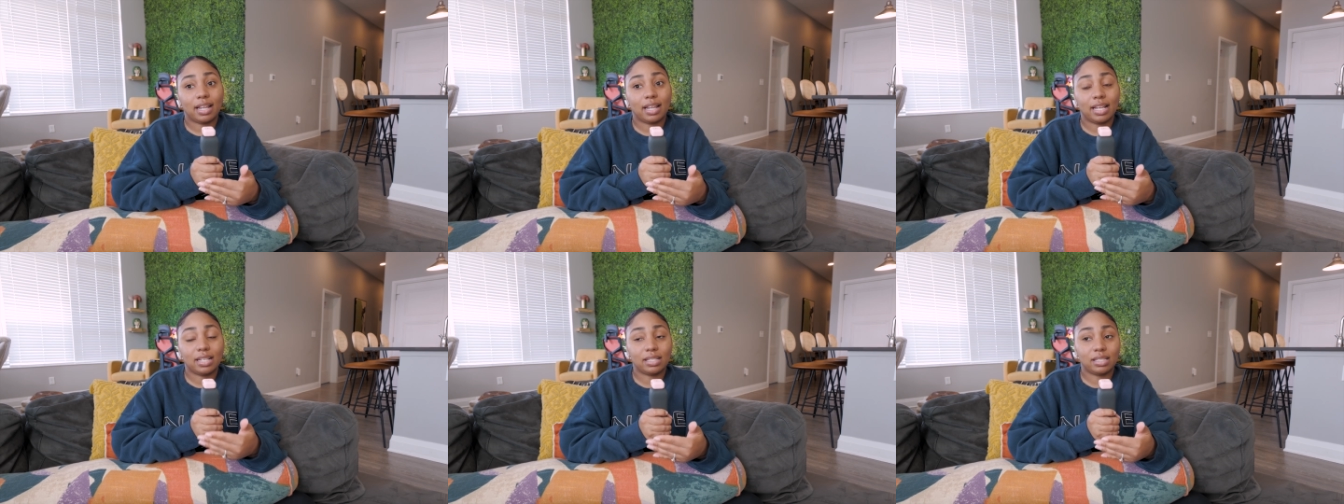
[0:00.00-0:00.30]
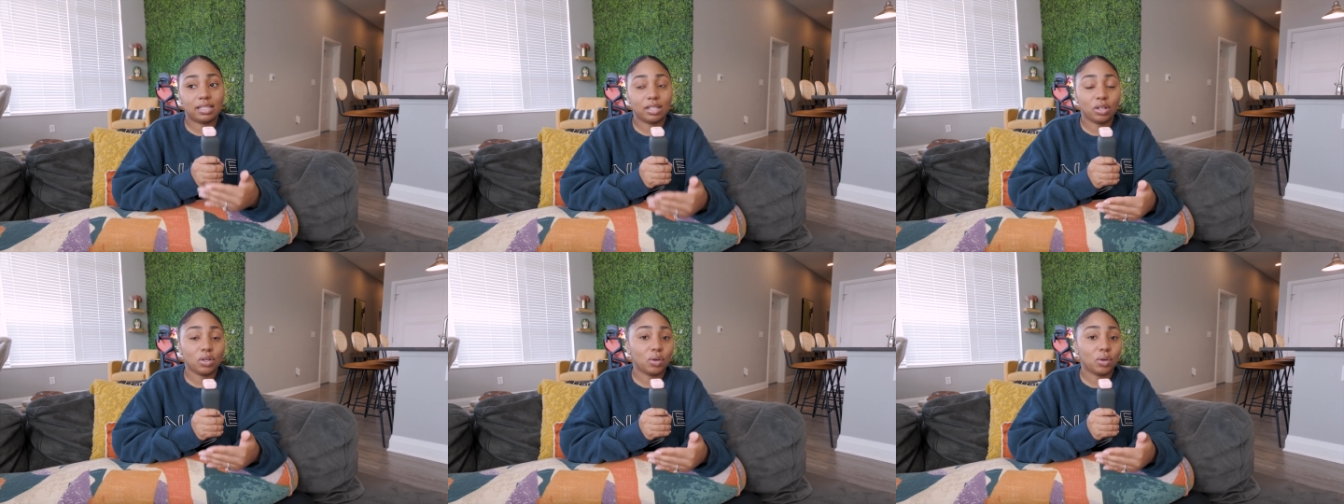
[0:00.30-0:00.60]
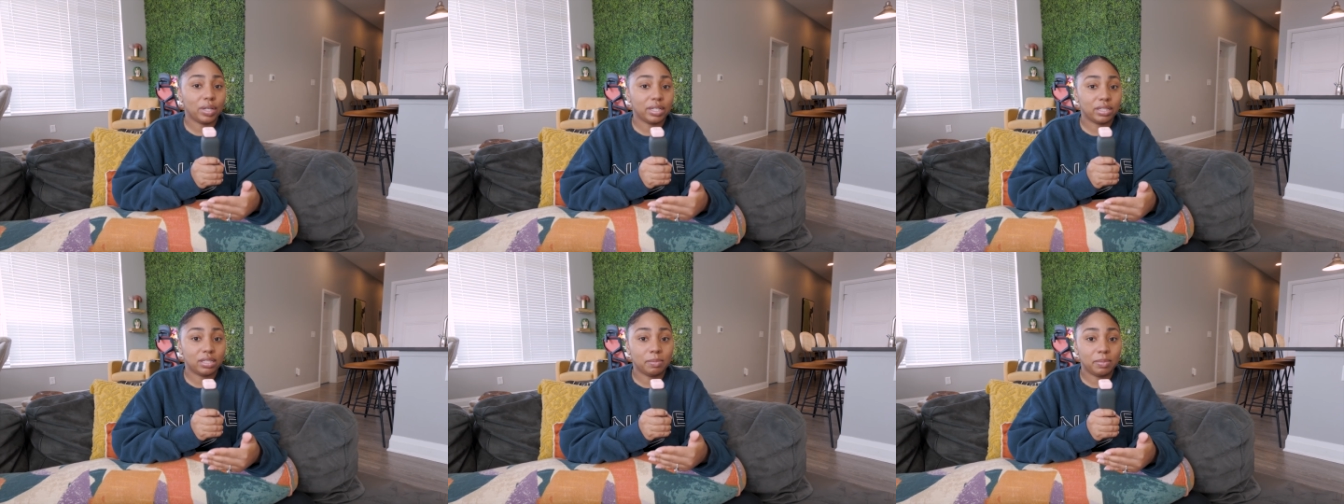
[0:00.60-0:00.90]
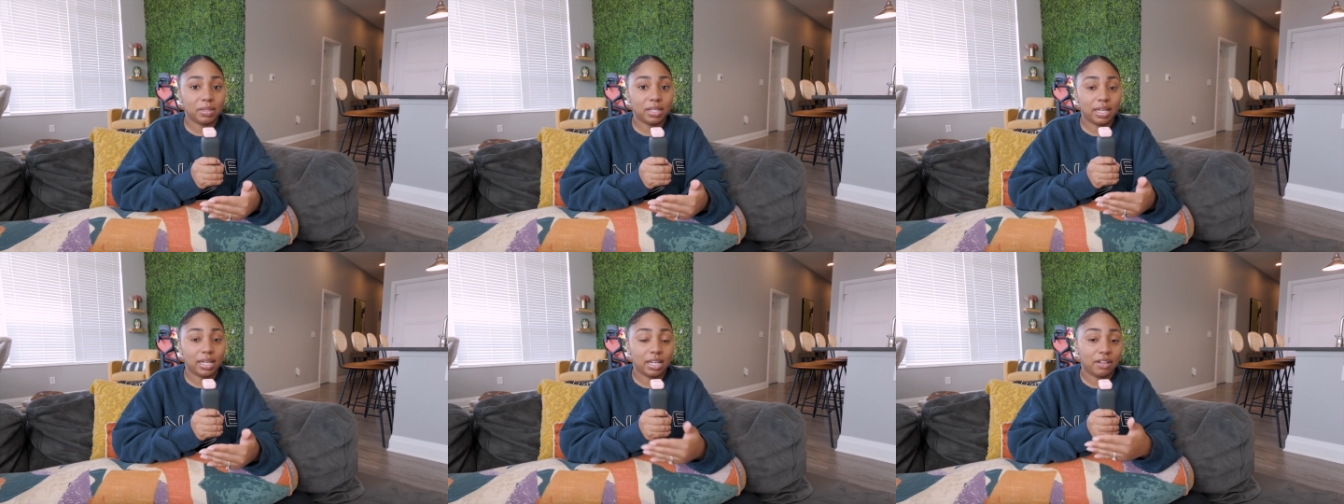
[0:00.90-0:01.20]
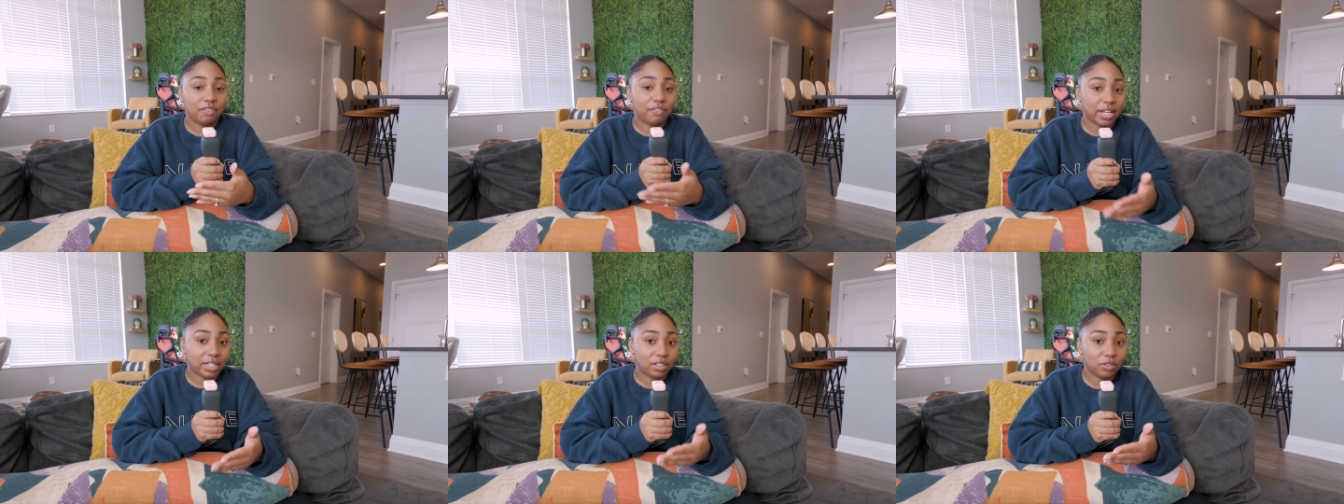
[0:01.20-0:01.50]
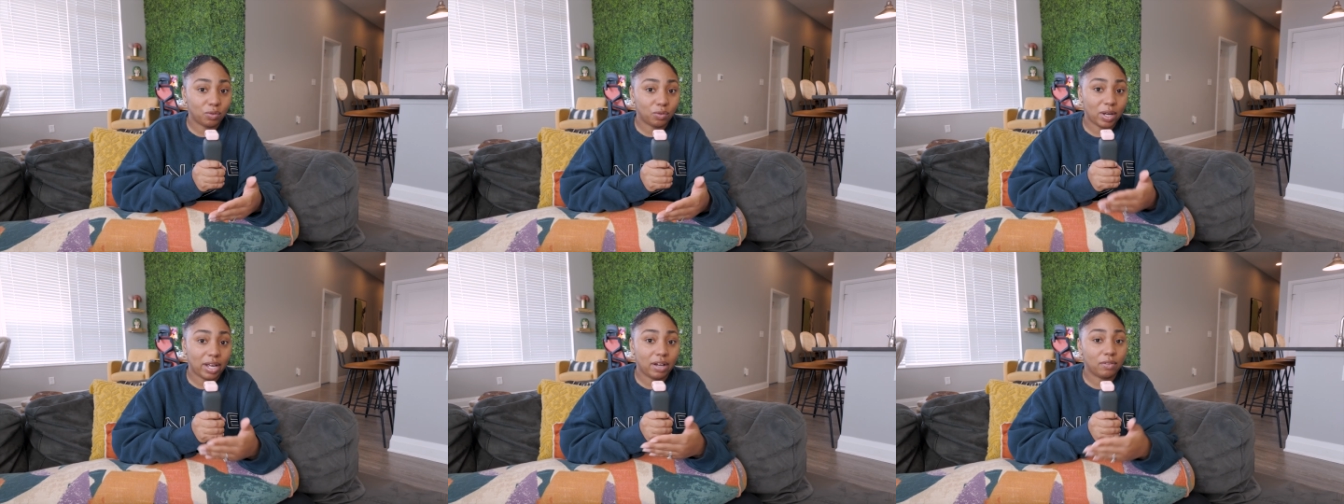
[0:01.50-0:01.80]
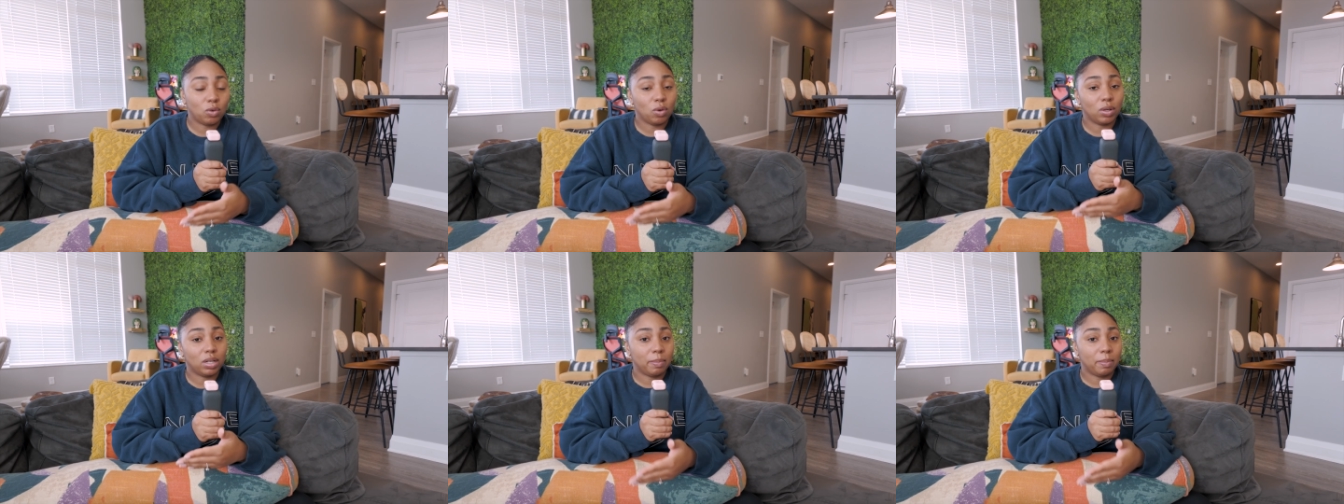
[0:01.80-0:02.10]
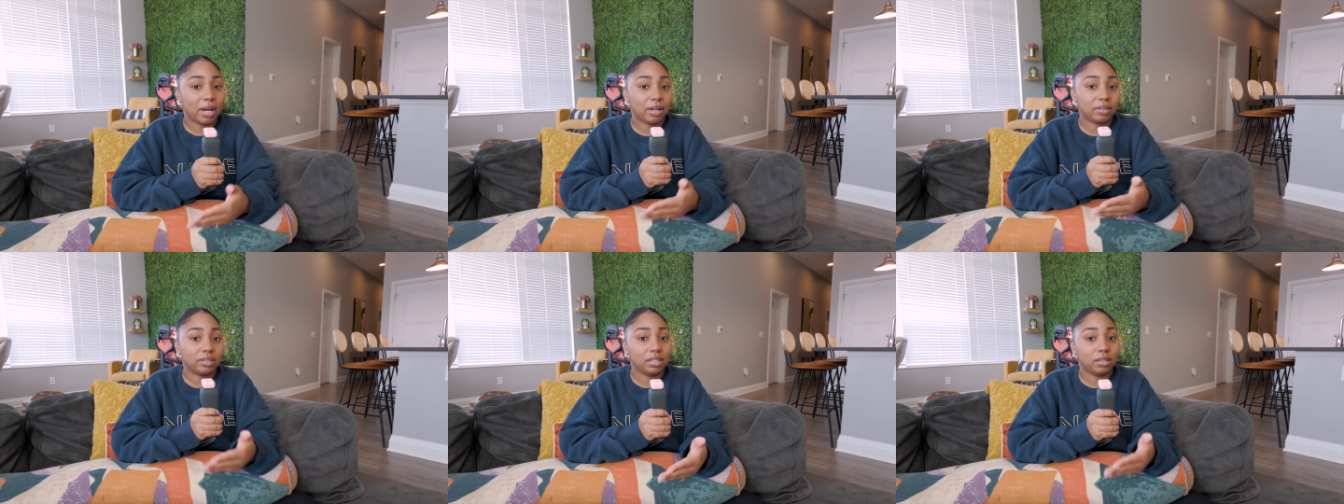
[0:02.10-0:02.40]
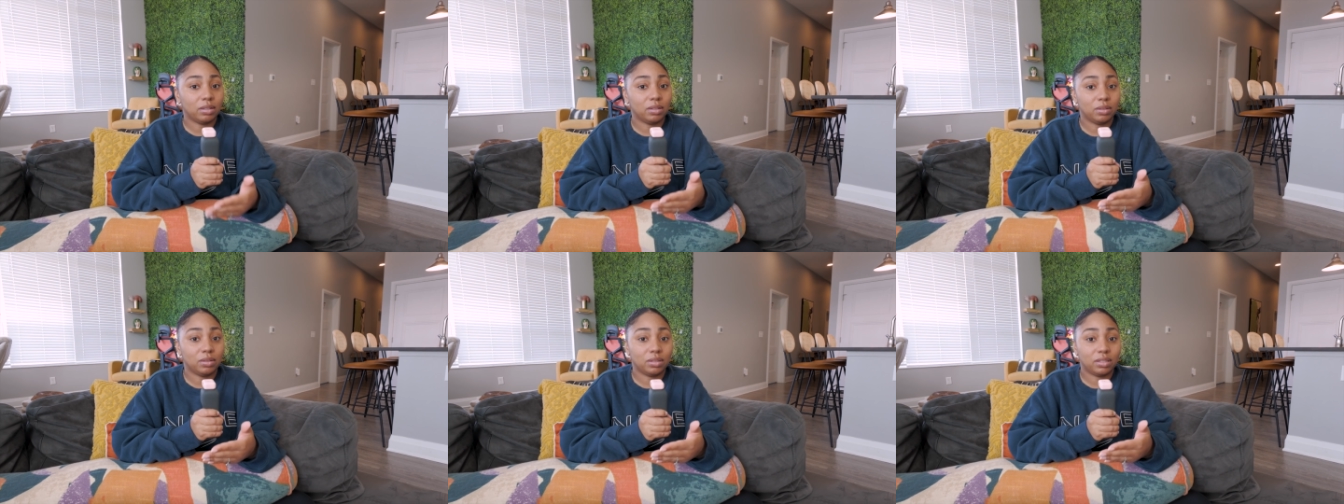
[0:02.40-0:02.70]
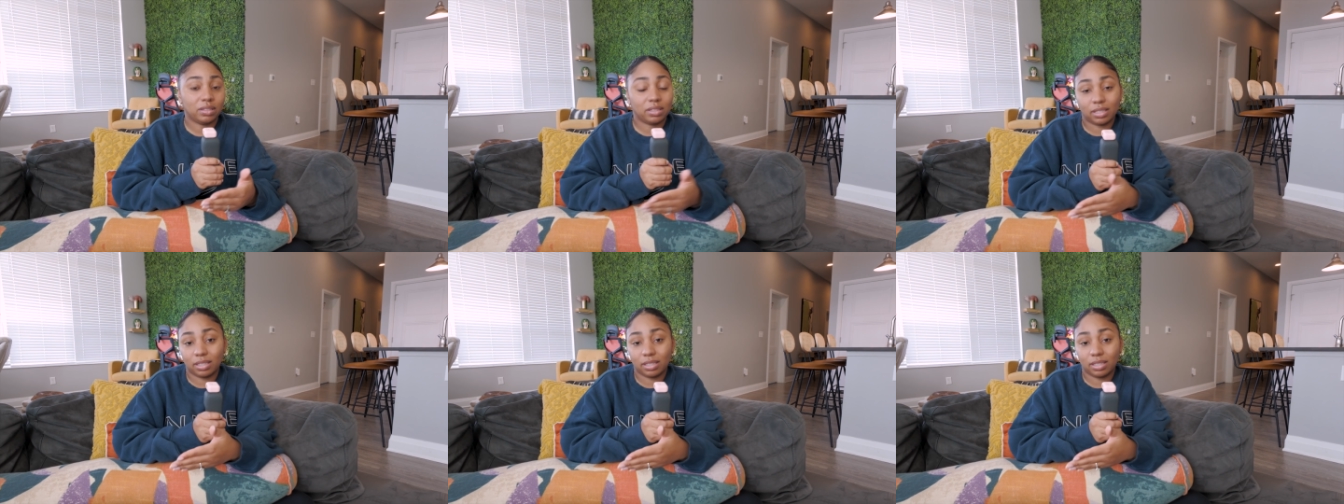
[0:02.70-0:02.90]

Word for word: it's still going to be an effective way of going about the